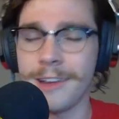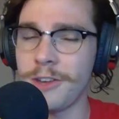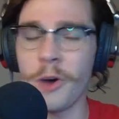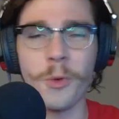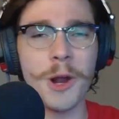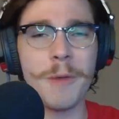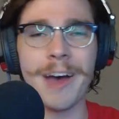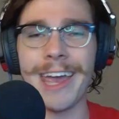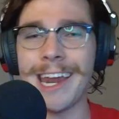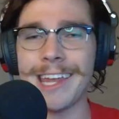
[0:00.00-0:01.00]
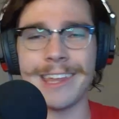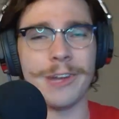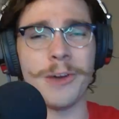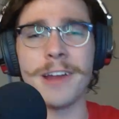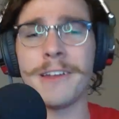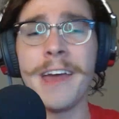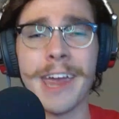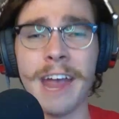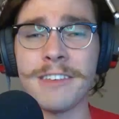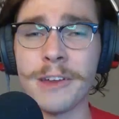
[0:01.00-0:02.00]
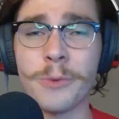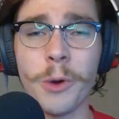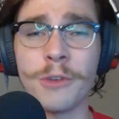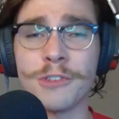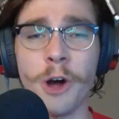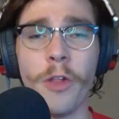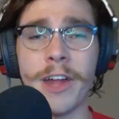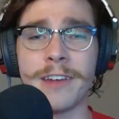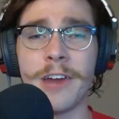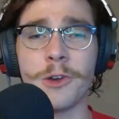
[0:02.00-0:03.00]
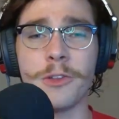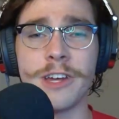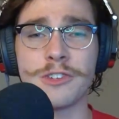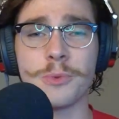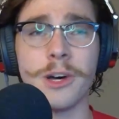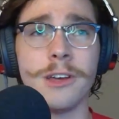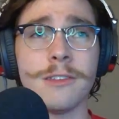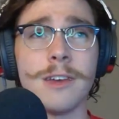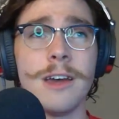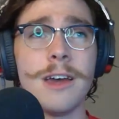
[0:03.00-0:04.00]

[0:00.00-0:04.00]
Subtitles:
Don't worry about anything. Granted, Kansas City Royals saw that Daniel Lynch was